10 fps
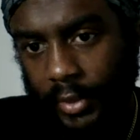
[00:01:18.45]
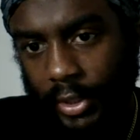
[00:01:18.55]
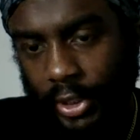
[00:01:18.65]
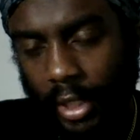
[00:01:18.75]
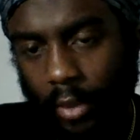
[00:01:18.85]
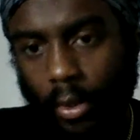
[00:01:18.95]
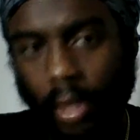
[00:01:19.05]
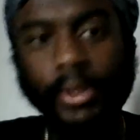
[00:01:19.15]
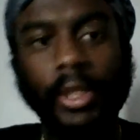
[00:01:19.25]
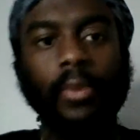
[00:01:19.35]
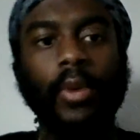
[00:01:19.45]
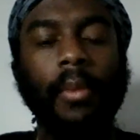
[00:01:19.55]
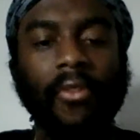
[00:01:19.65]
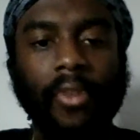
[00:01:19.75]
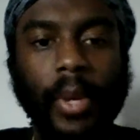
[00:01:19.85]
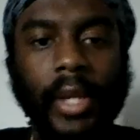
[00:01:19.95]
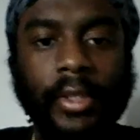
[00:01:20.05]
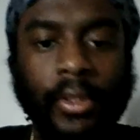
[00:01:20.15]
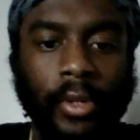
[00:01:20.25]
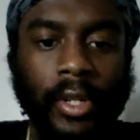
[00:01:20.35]
shalom, shalom, everybody
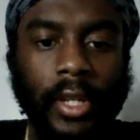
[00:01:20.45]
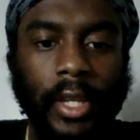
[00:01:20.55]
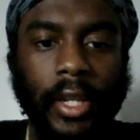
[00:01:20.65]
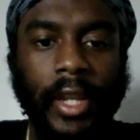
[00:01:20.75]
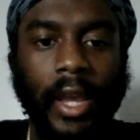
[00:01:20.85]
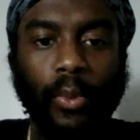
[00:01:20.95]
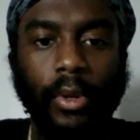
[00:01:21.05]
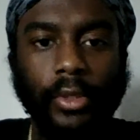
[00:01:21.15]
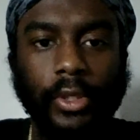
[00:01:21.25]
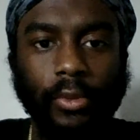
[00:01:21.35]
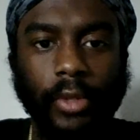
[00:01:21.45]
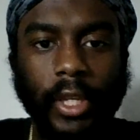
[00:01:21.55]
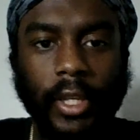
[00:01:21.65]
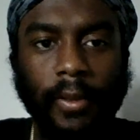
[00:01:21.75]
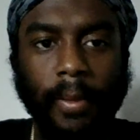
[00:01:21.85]
tuning in and that will tune in,